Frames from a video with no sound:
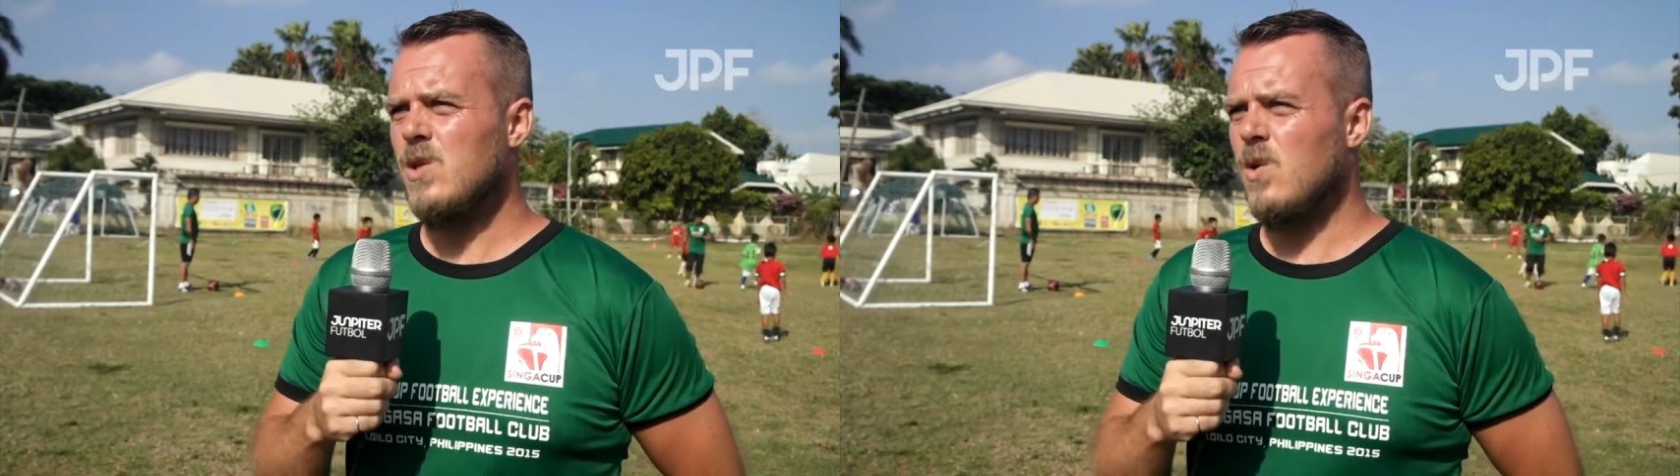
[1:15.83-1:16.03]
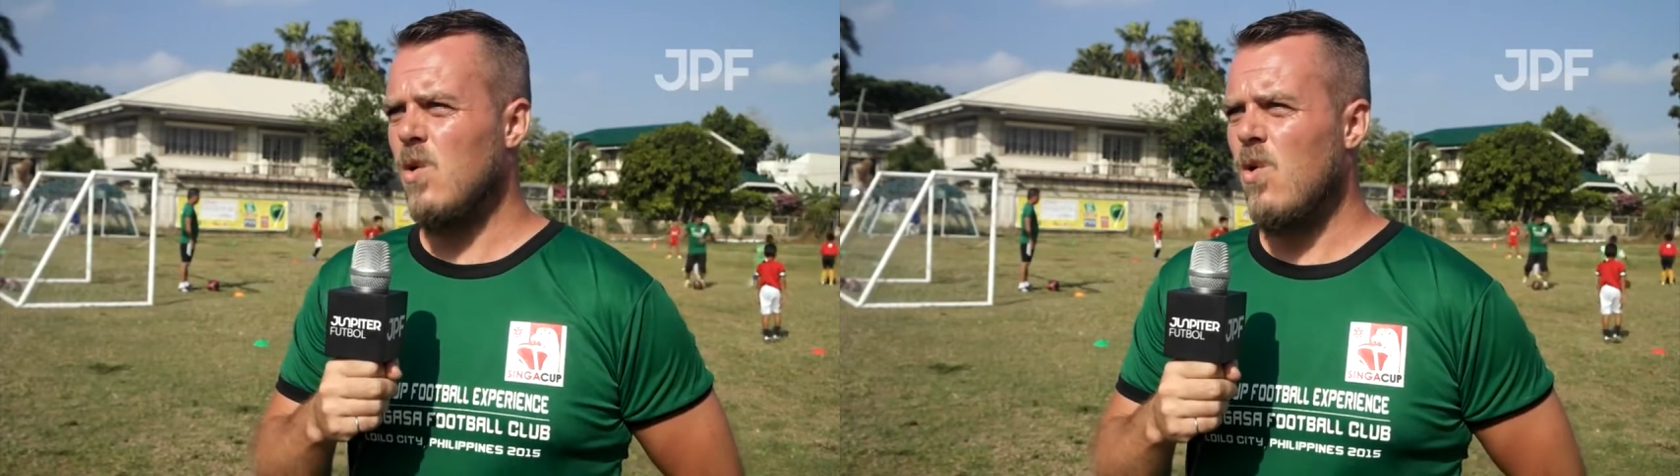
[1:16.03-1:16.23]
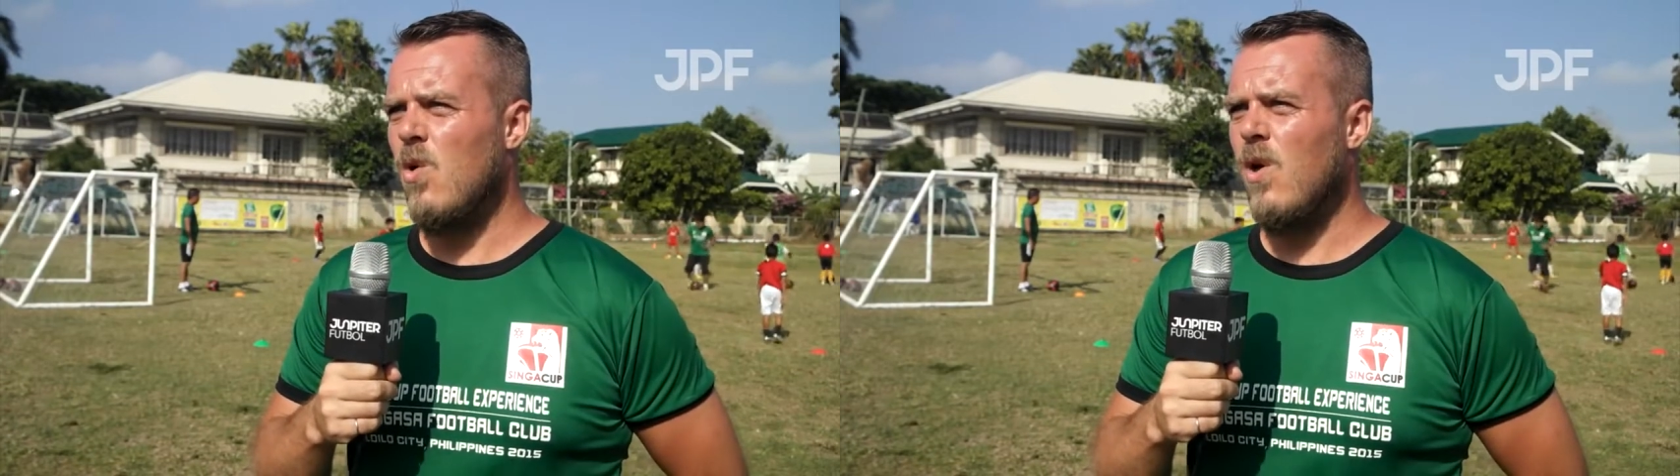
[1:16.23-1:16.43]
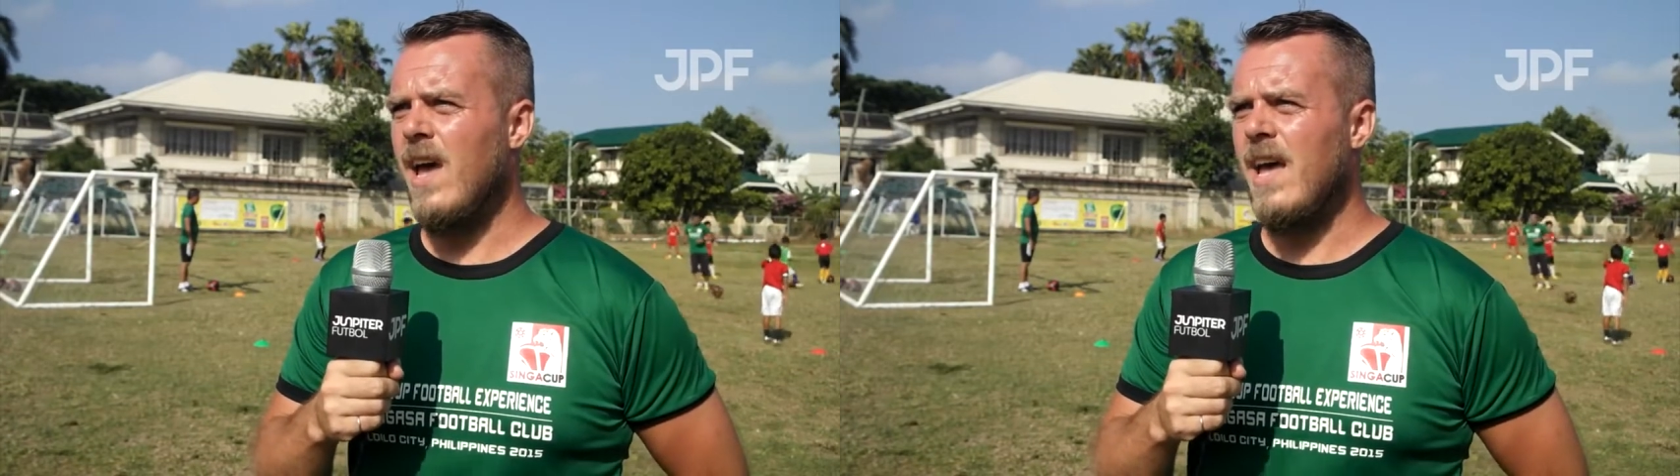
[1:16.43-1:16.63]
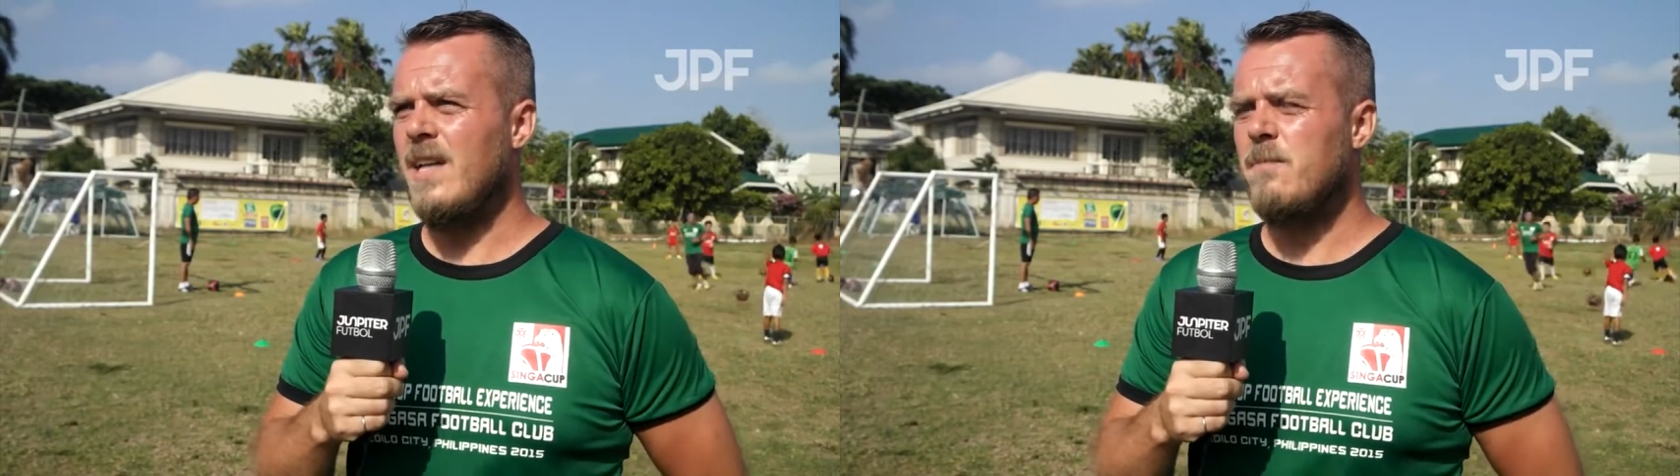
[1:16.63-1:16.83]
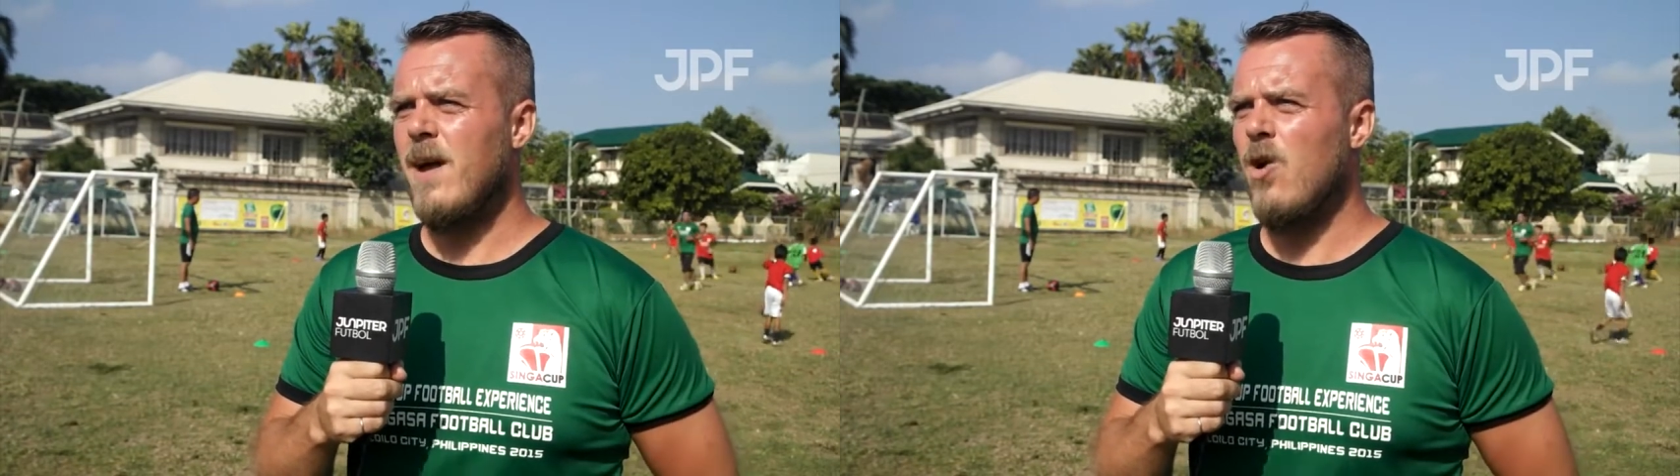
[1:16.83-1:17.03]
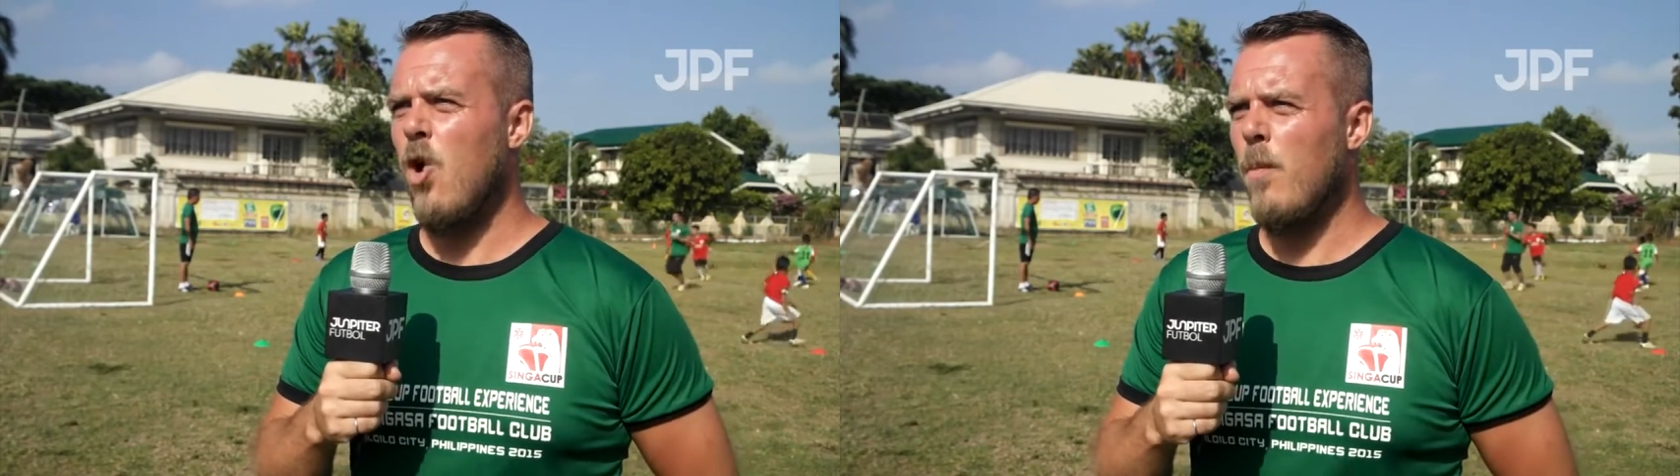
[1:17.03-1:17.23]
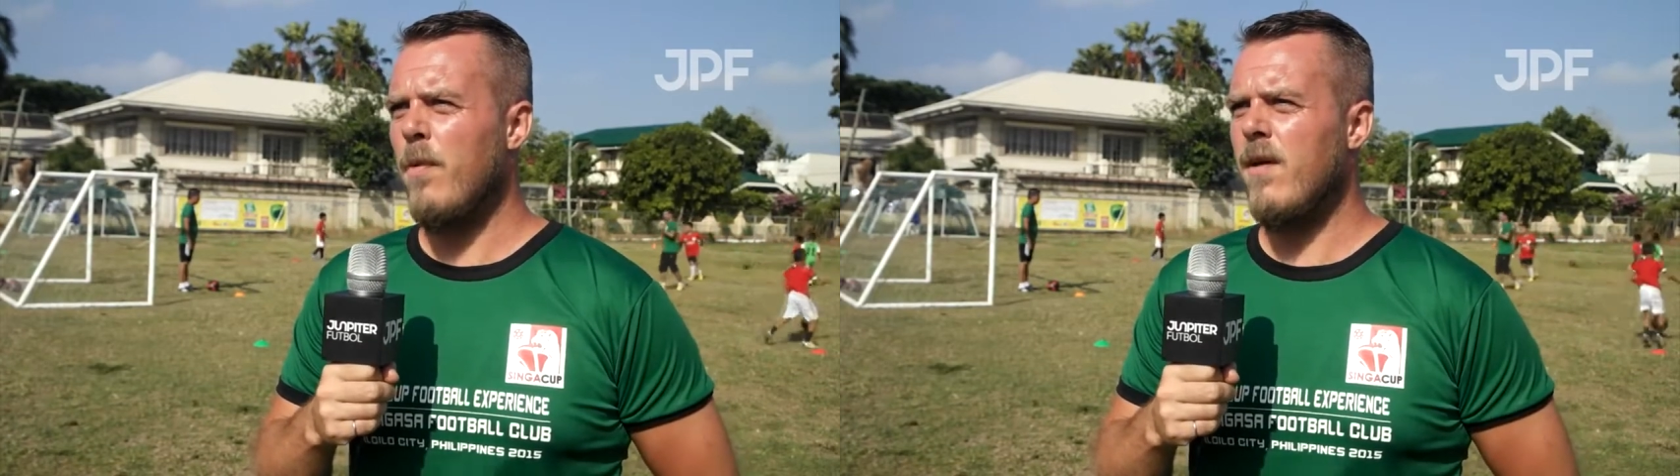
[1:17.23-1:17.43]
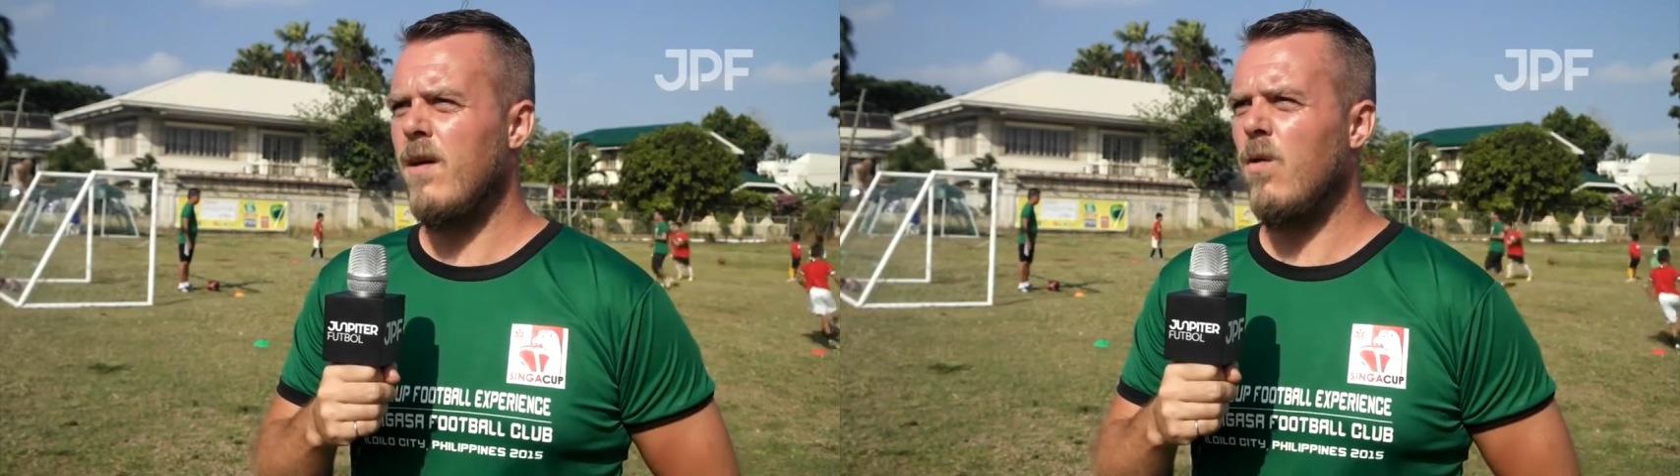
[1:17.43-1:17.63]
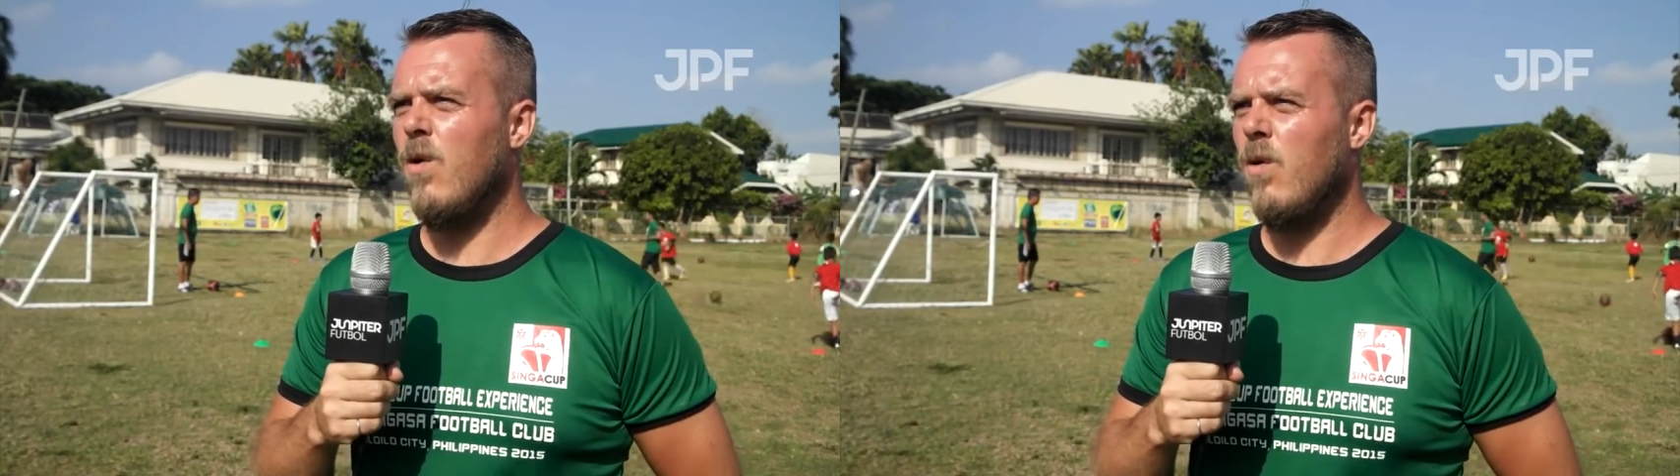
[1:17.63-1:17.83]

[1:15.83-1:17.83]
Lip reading: So it is my hope that